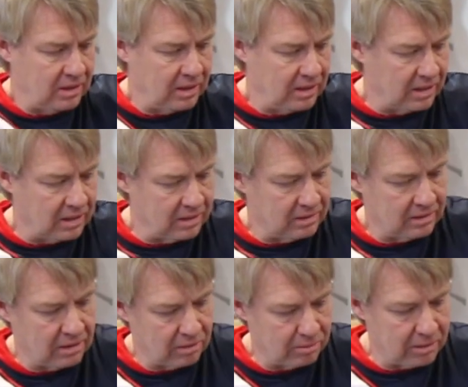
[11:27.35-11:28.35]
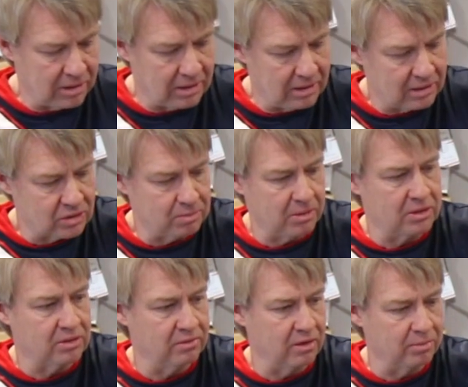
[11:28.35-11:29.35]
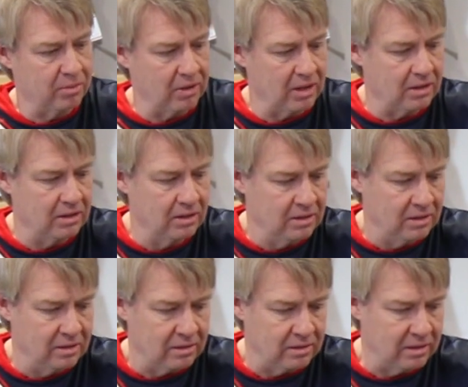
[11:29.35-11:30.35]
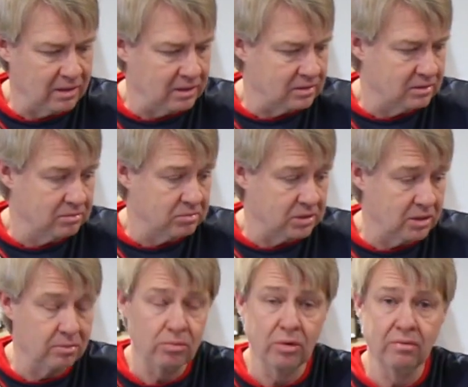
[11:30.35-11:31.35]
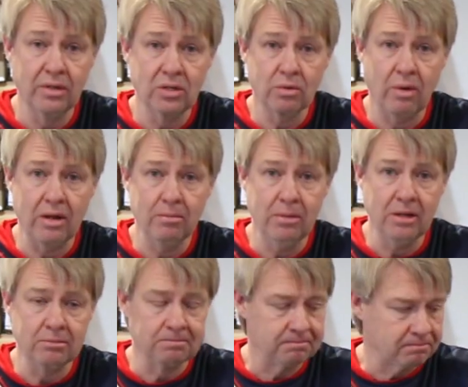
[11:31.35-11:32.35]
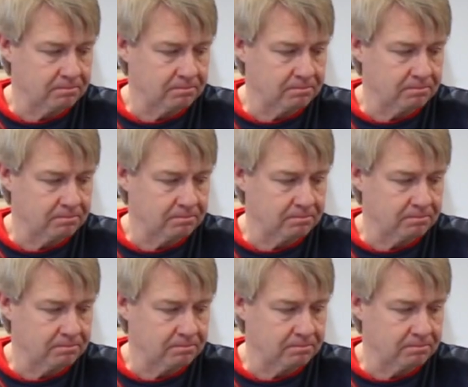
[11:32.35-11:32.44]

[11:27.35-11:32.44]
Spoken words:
and it'll be an inexpensive upgrade that should improve these quite a bit.